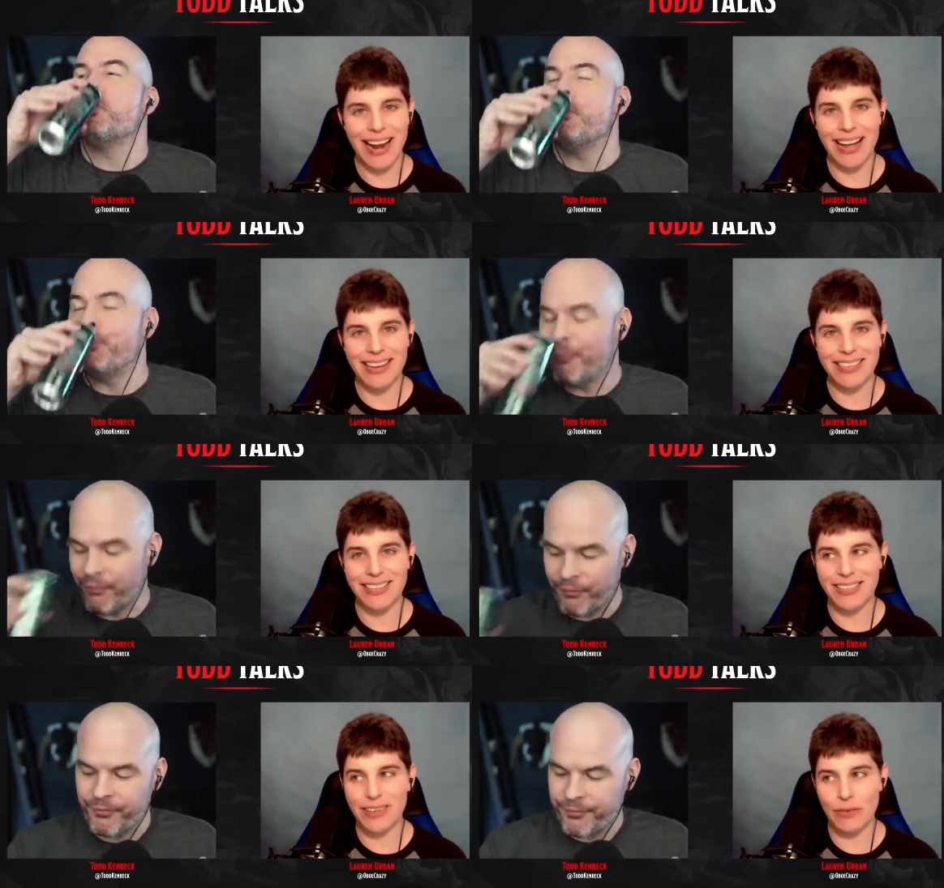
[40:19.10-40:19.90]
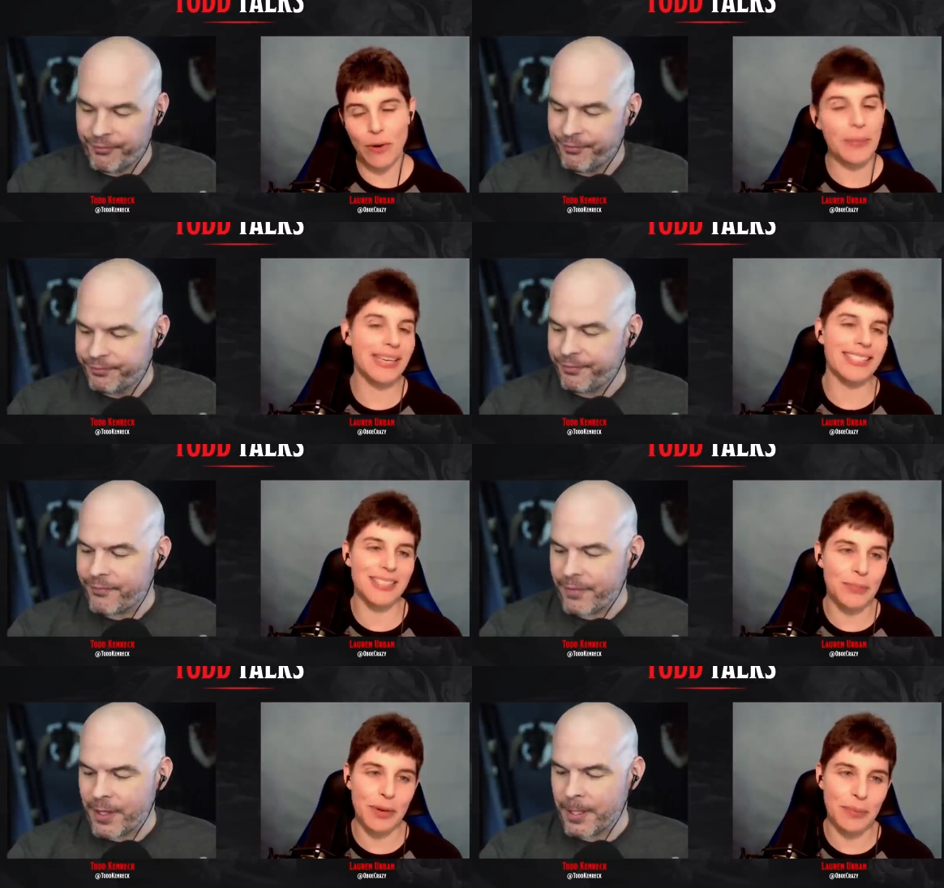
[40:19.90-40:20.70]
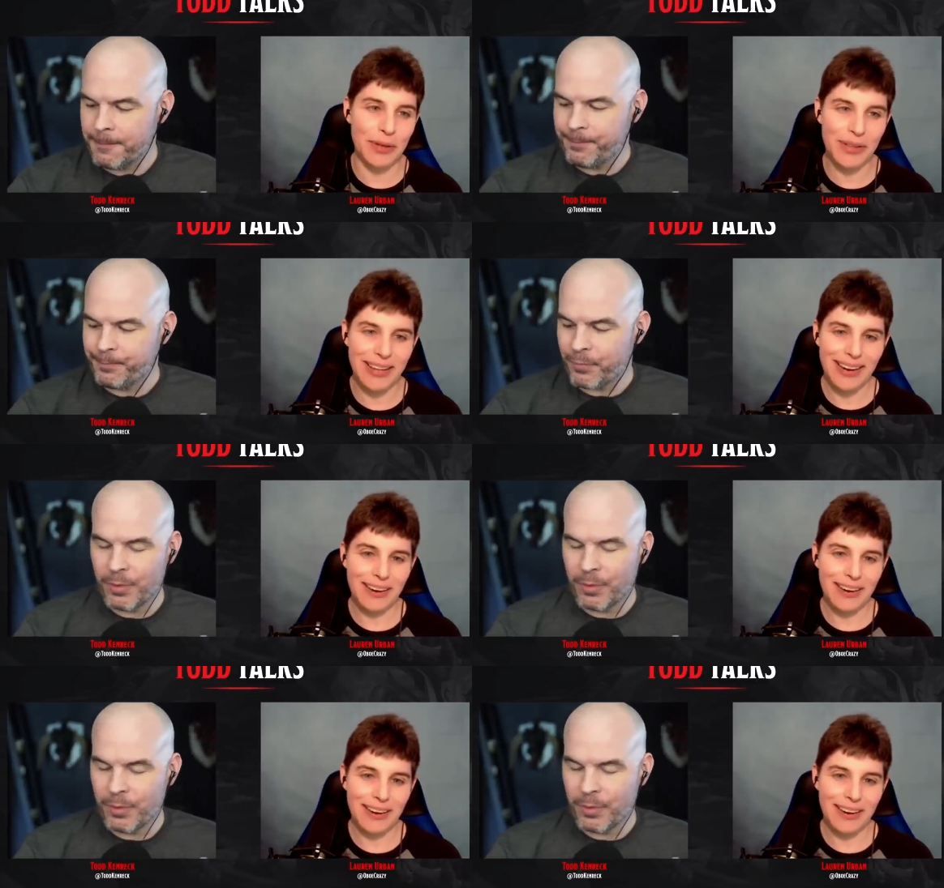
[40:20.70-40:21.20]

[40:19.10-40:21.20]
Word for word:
Speaker 1: and mm. throw minions at people.